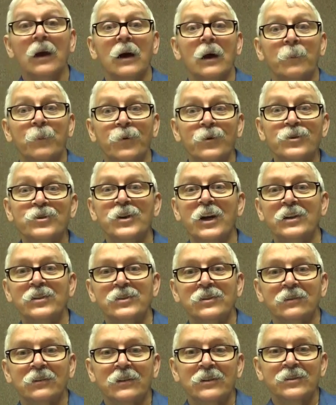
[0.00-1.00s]

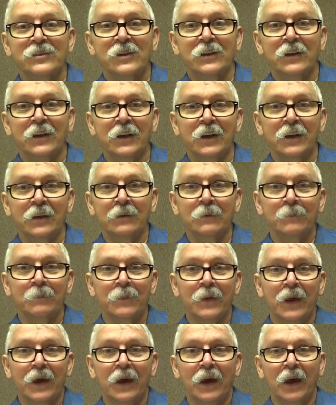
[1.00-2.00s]
Appreciate you listening in.
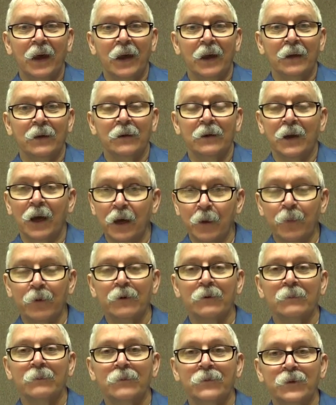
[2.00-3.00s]
And
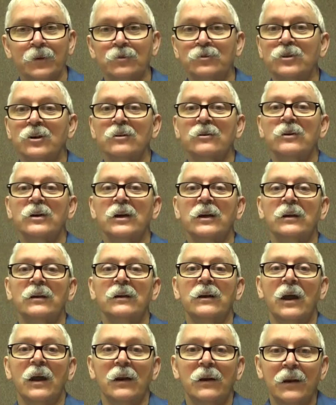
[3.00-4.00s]
neighbor, you turn
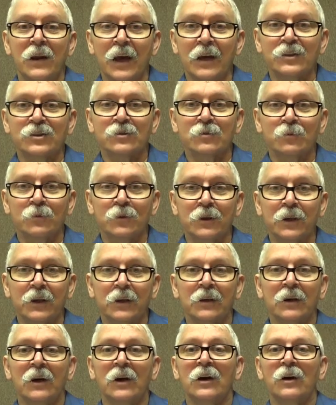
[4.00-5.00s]
in next
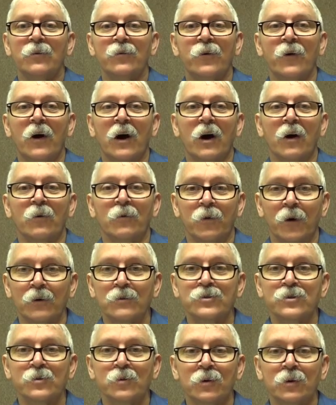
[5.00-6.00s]
week for our
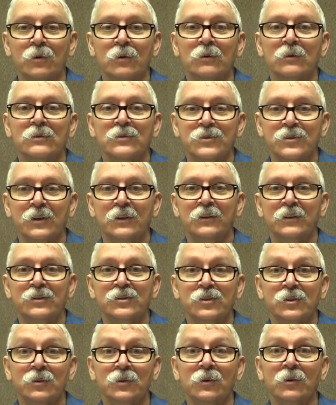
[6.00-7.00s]
virtual Sunday
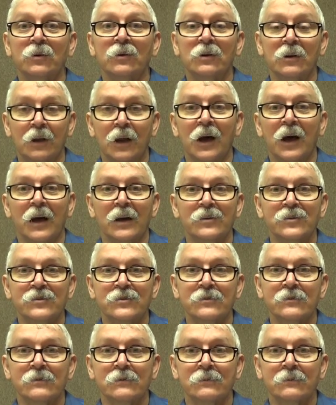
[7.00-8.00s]
school
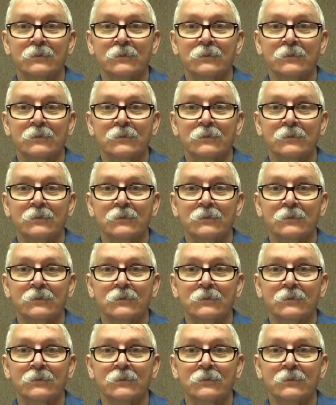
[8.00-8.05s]
class.